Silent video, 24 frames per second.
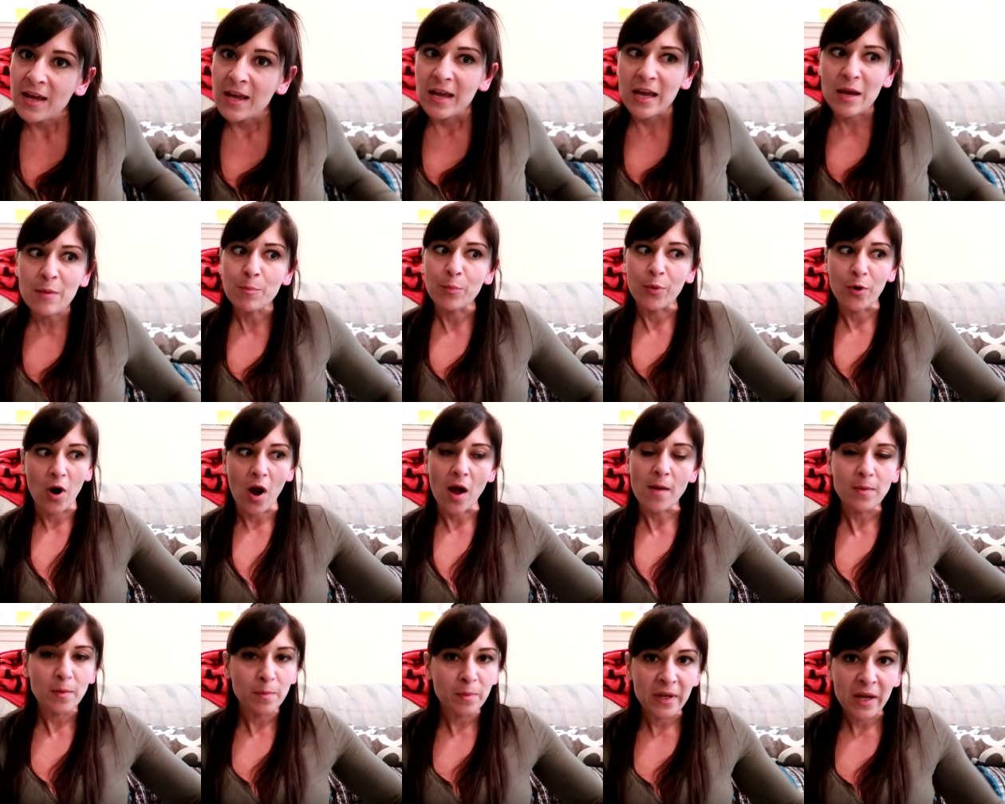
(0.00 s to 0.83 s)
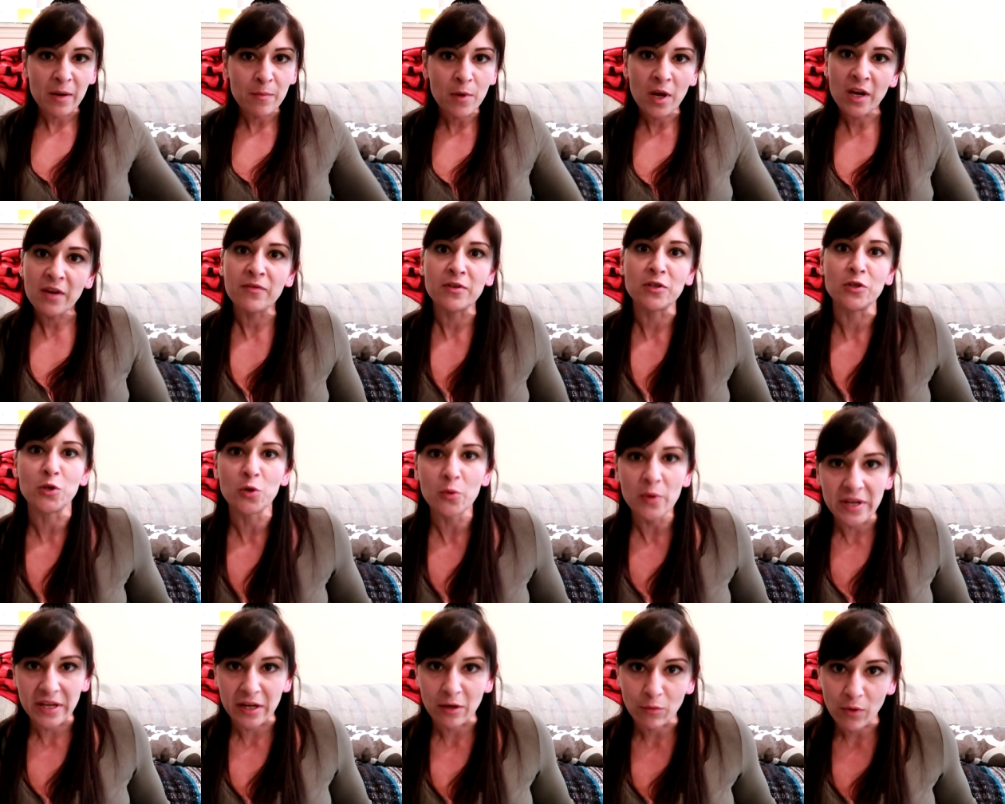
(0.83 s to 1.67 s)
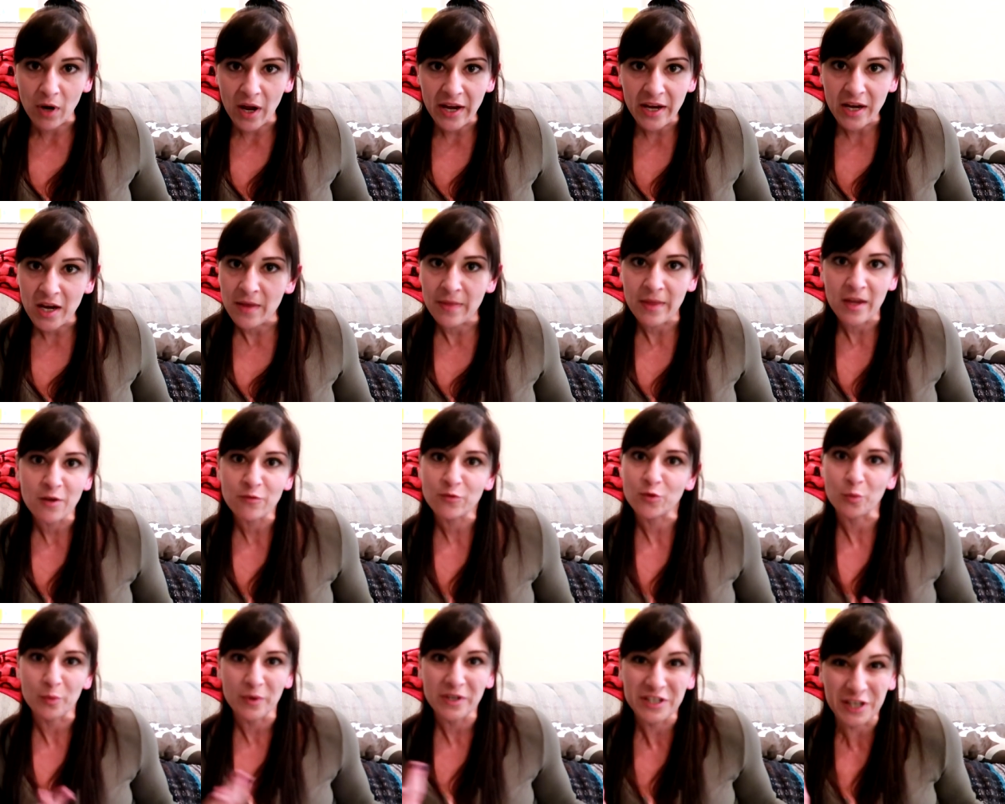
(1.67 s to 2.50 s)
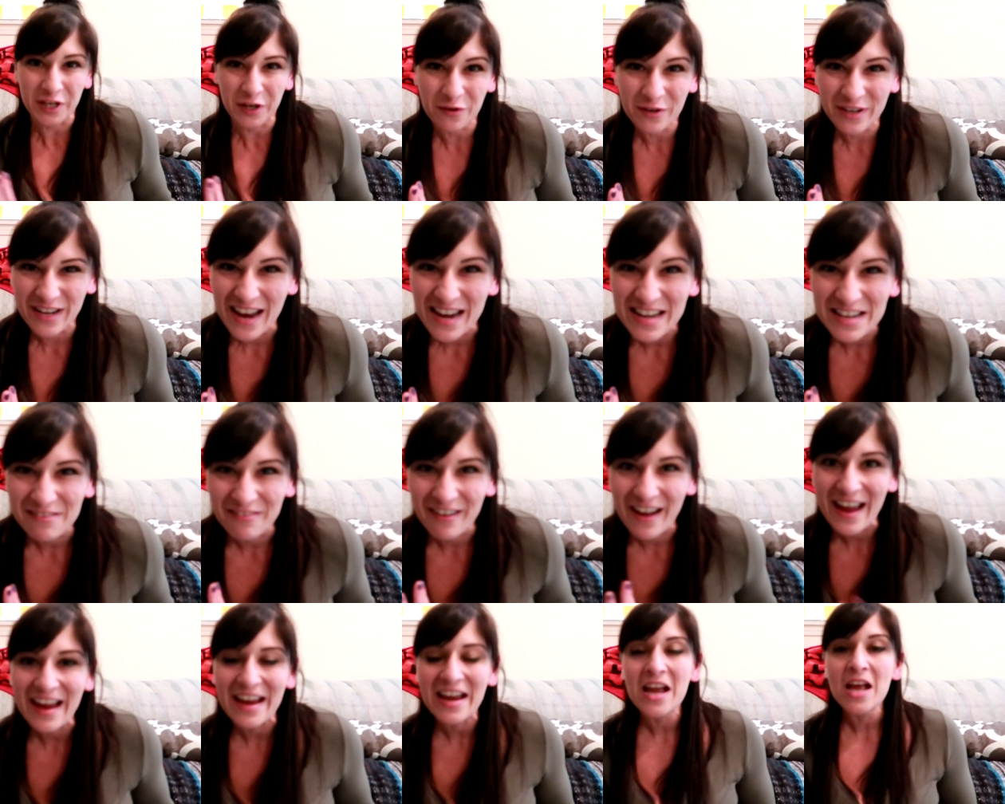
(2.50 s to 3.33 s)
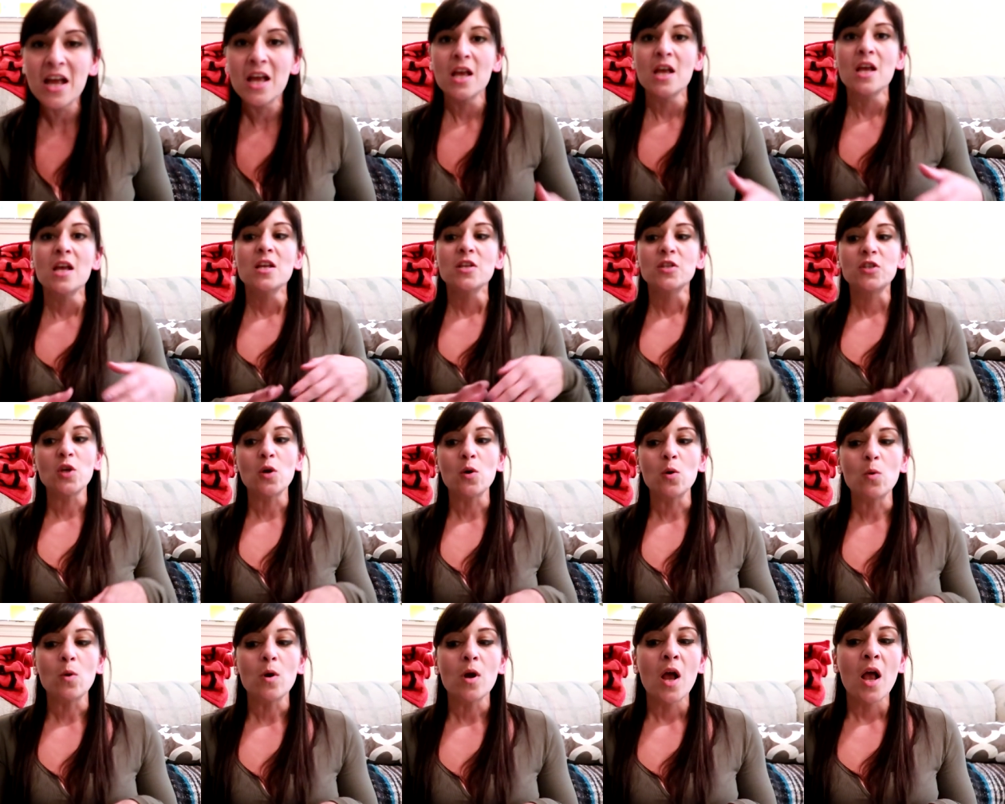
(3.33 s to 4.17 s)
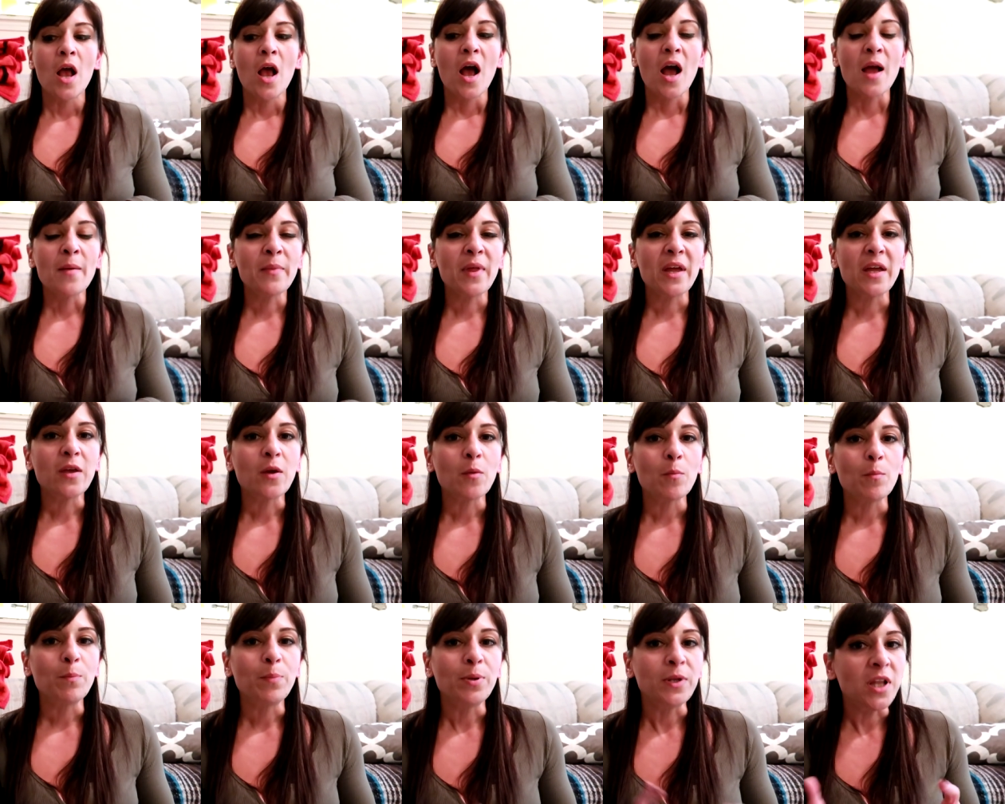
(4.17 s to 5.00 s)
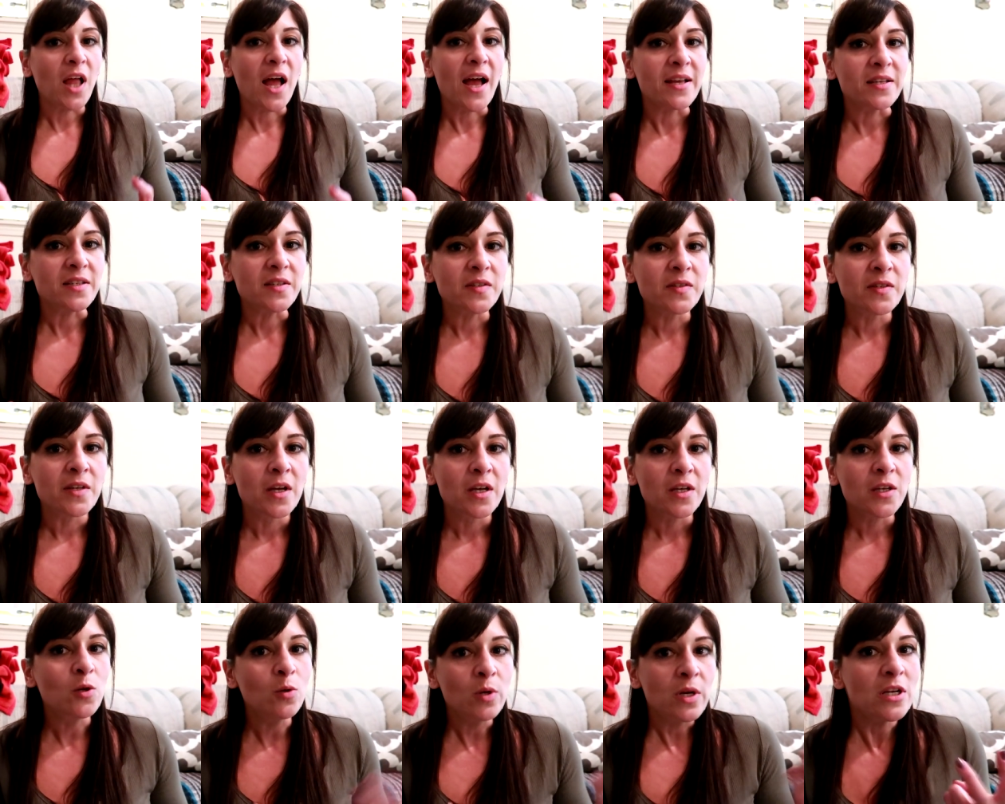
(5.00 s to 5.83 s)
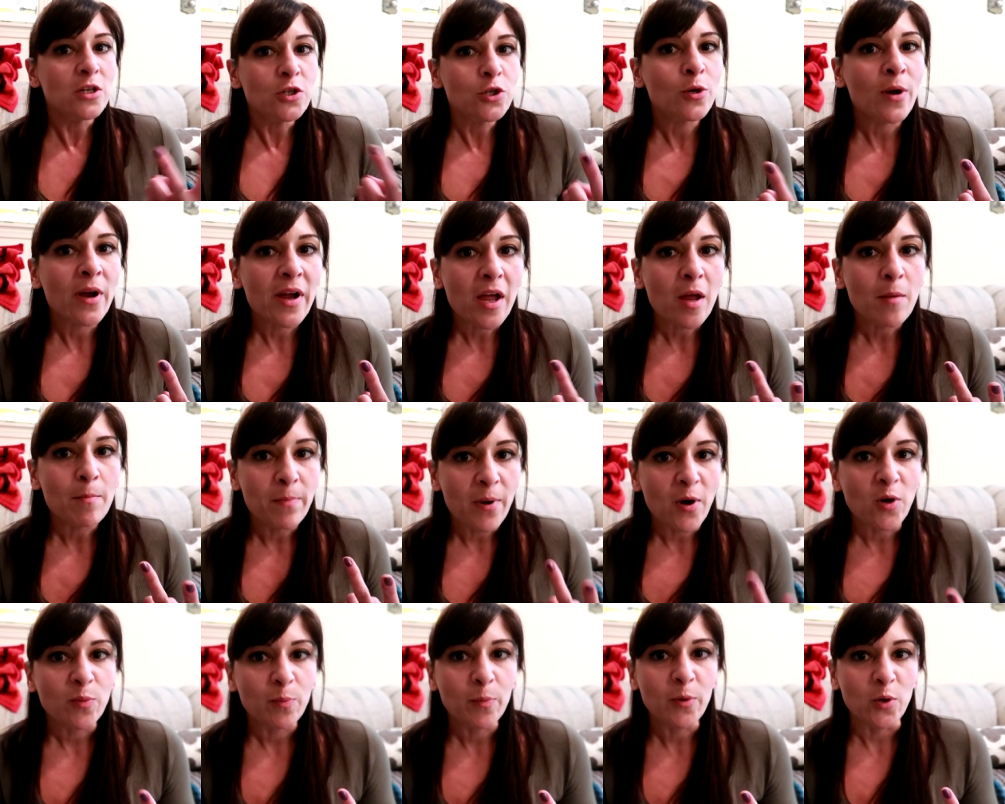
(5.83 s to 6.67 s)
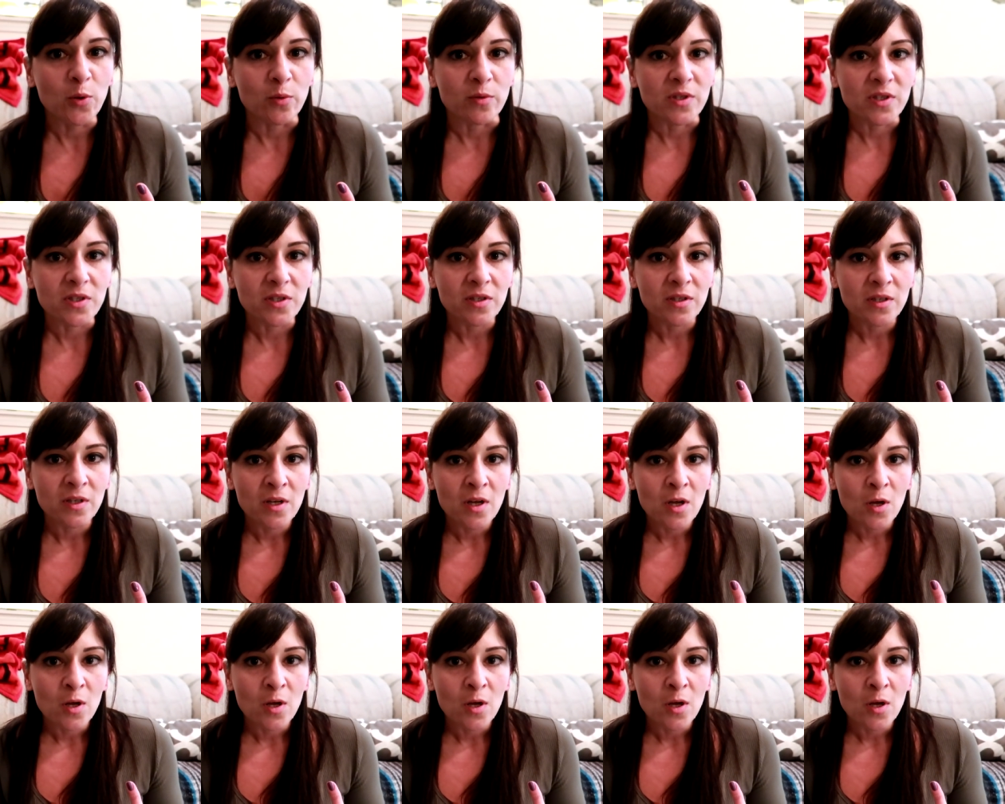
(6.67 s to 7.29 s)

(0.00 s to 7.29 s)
And probably I'm not even doing it right, and they have to redo it anyway. So I'm like, plus, you didn't try on both boots.